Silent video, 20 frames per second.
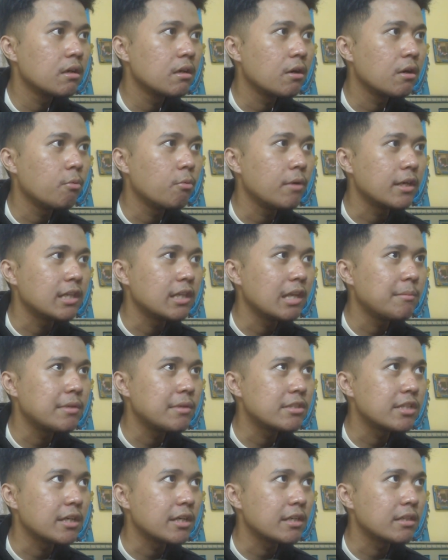Wait, let me
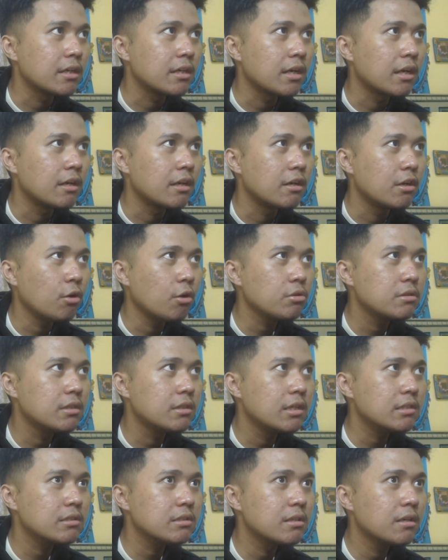check it again. Not
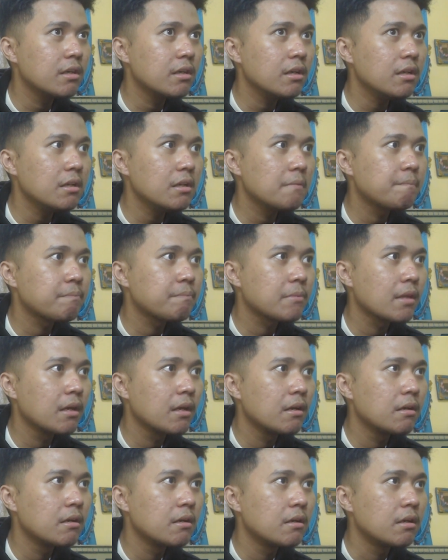this girl.
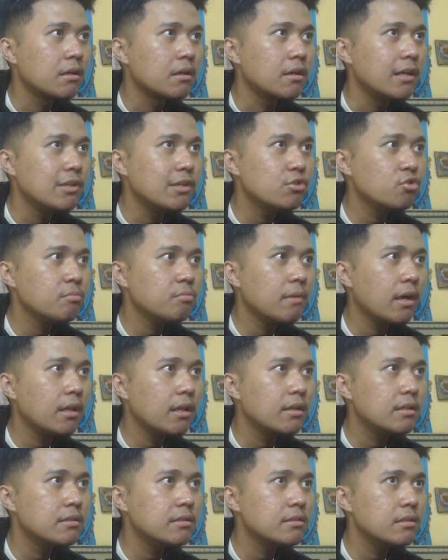Nezuma
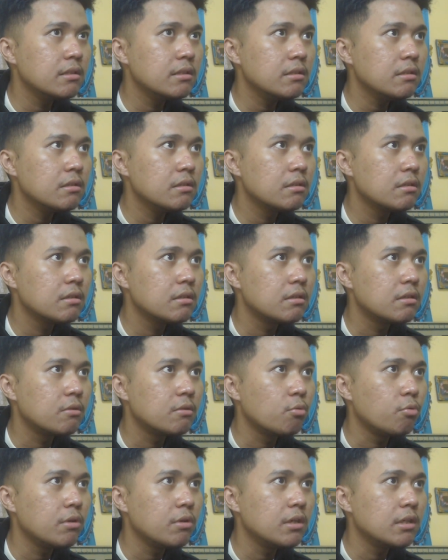Elise,
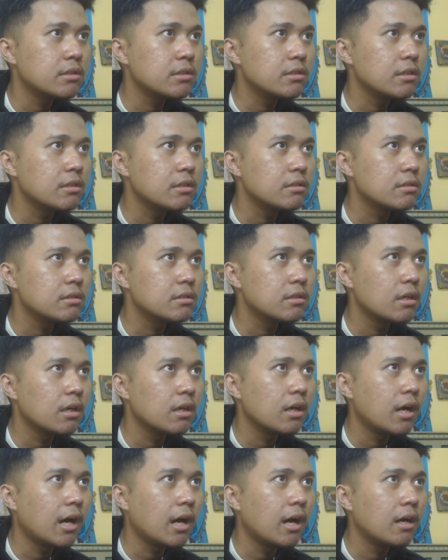which is
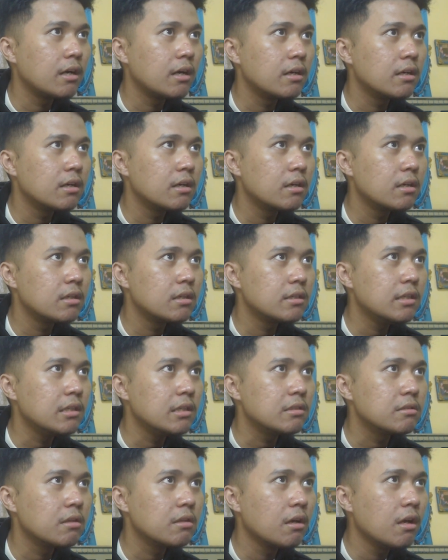
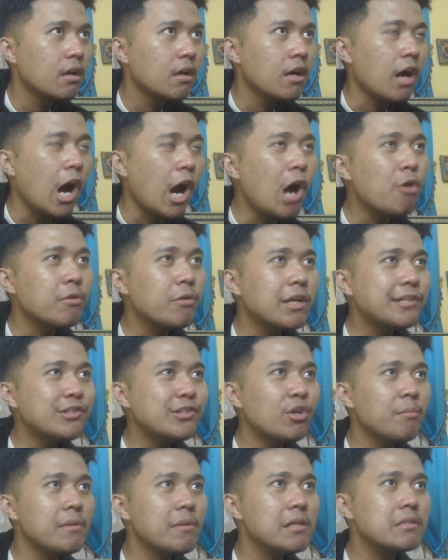this. Oh,
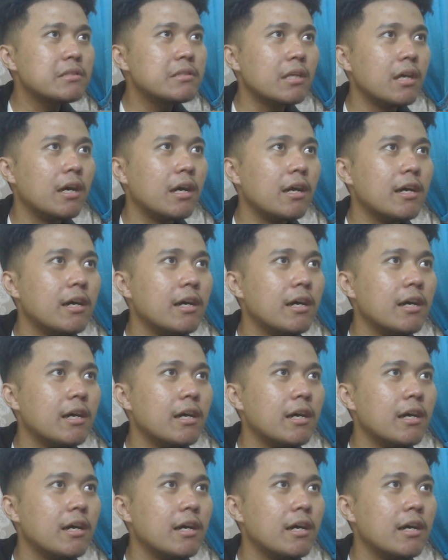Nezuma Elise.